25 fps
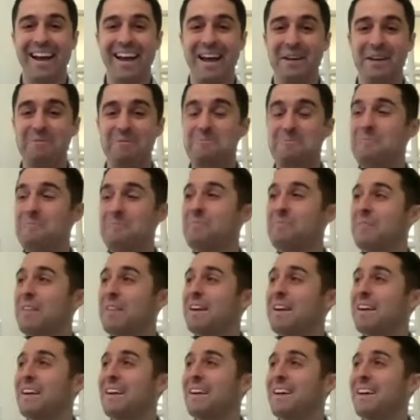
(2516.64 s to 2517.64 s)
um,
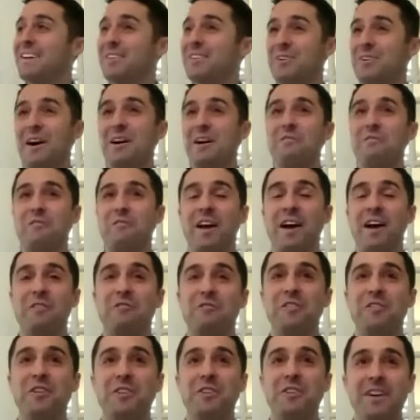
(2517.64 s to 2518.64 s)
so I, I
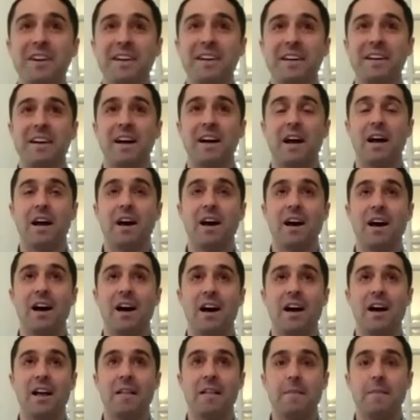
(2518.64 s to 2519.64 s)
feel like
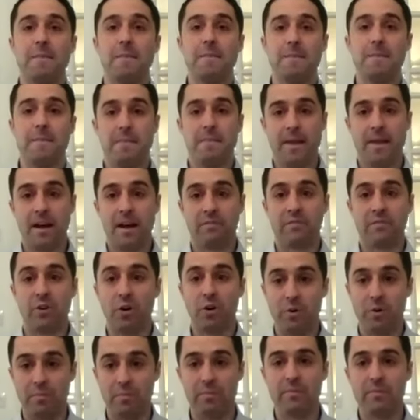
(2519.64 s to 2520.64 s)
I've
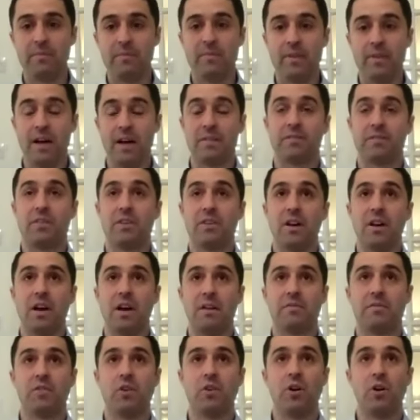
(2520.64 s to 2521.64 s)
got I've
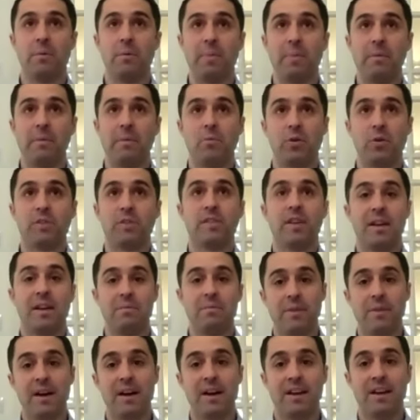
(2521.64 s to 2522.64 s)
I've got a bit more
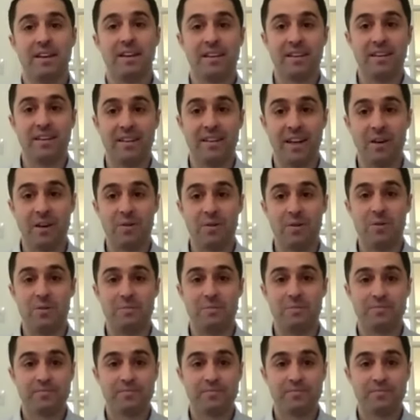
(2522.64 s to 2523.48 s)
time back now.